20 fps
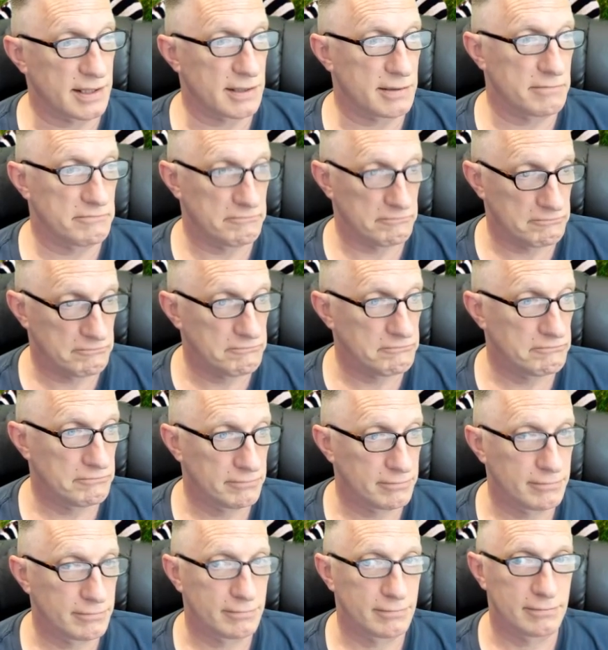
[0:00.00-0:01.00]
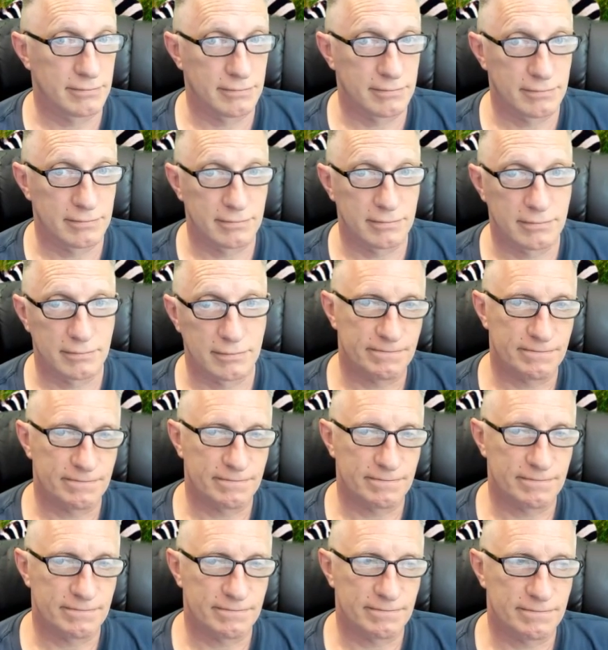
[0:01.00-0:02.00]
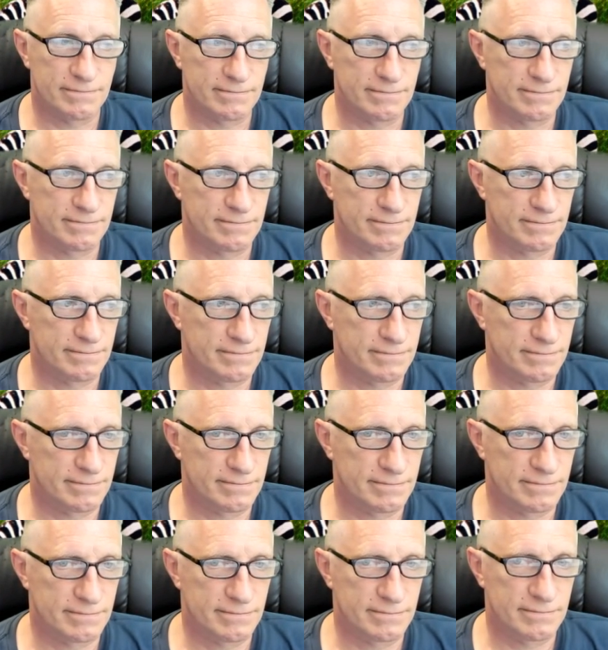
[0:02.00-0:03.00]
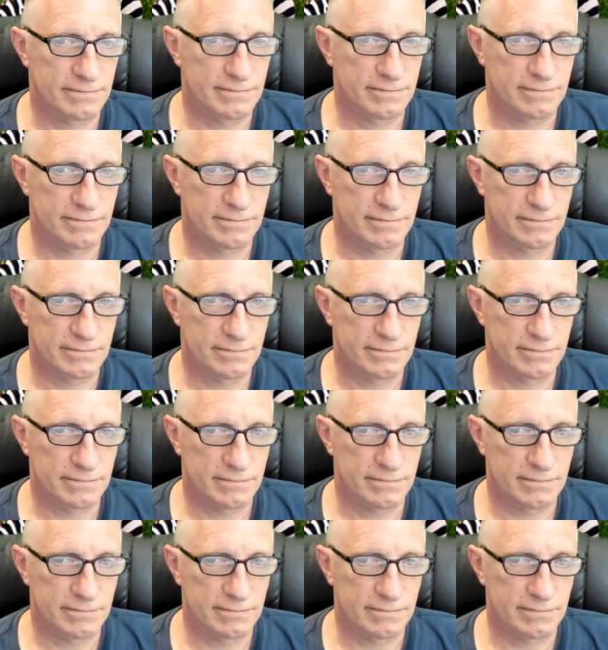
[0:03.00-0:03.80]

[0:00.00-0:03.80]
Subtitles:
[no speech]